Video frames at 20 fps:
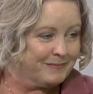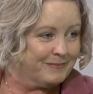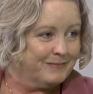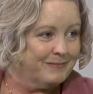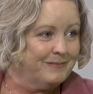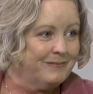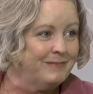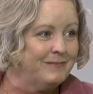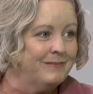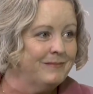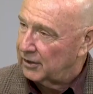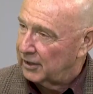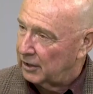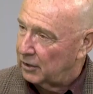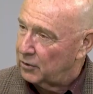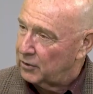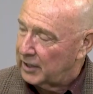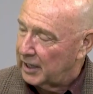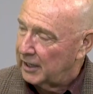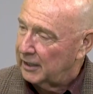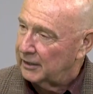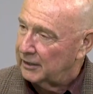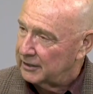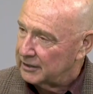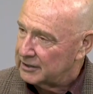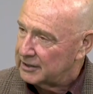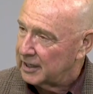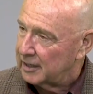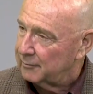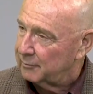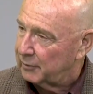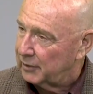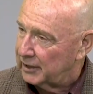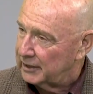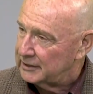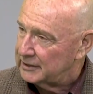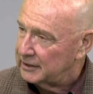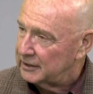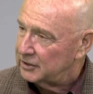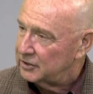Are they located in the same
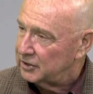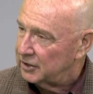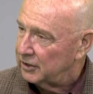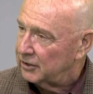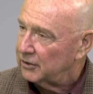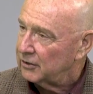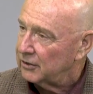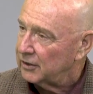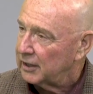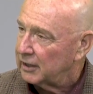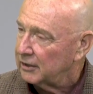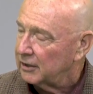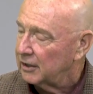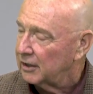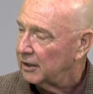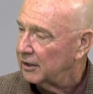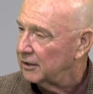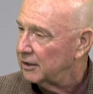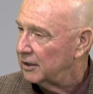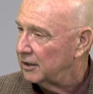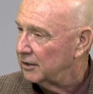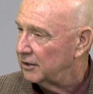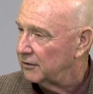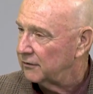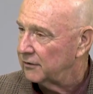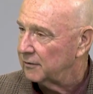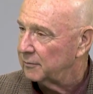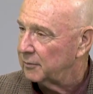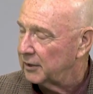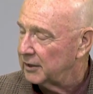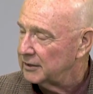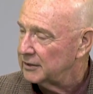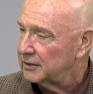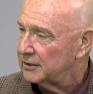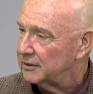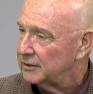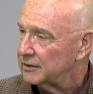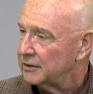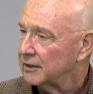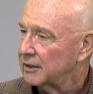place each year? Or are they in different
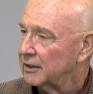places?